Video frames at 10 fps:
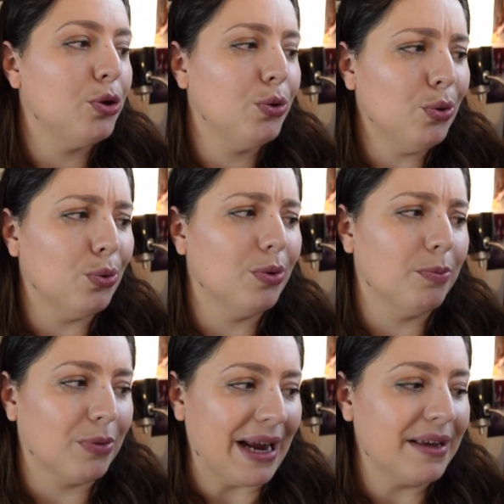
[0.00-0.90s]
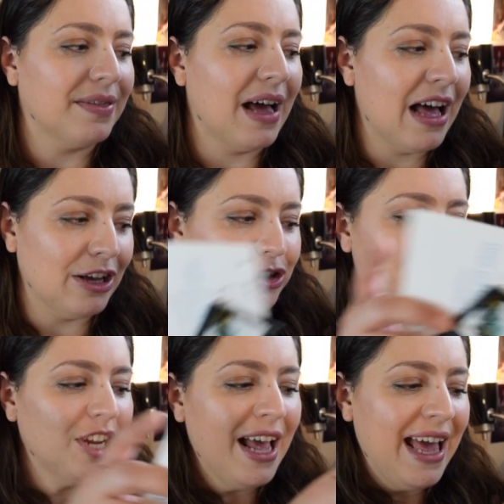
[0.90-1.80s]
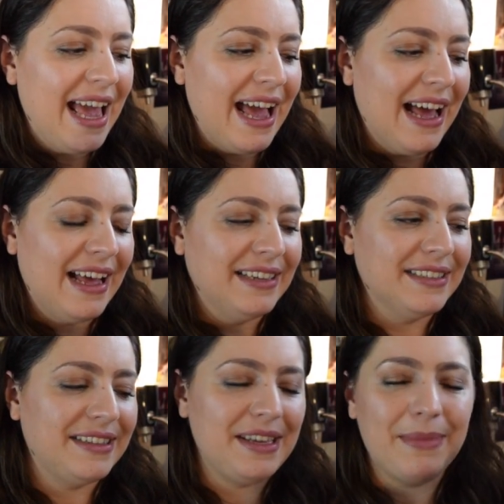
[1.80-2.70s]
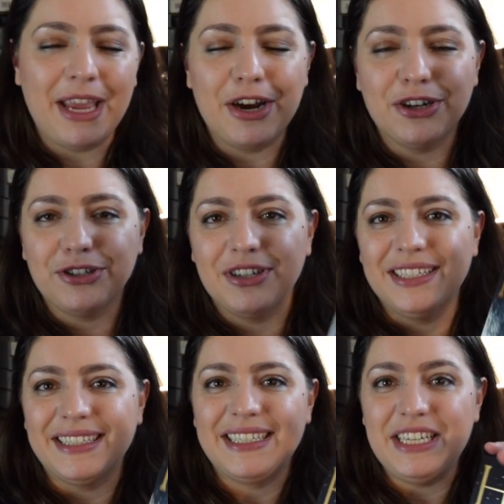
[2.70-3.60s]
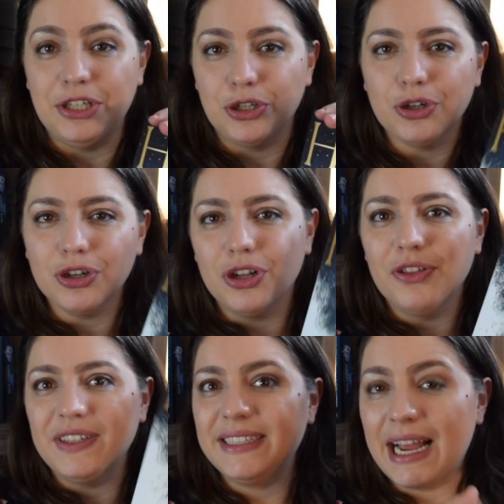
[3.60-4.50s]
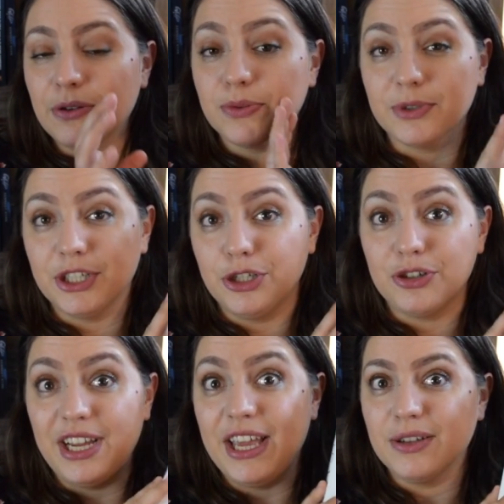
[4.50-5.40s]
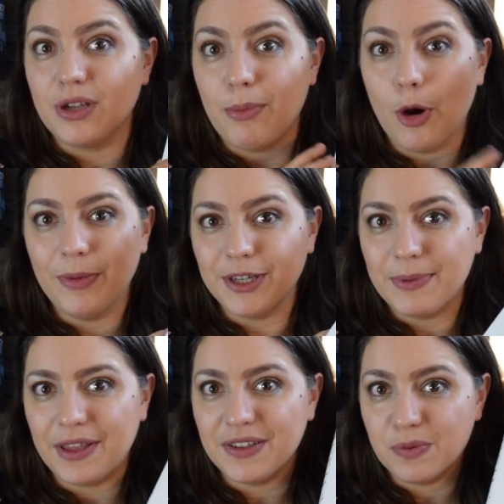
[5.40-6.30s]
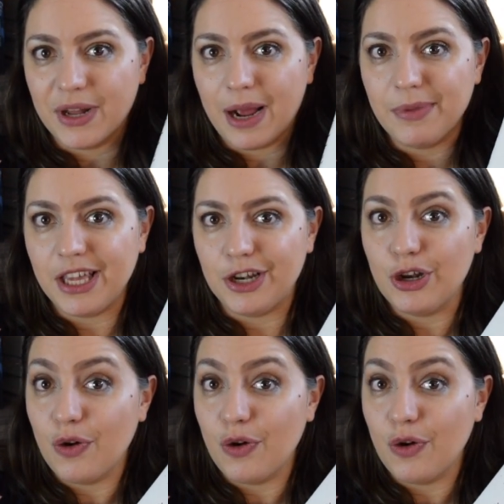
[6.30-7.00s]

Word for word: Who will break the hush? And the main character is a teen girl. This sounds really intriguing, so I'm hoping to pick this one up in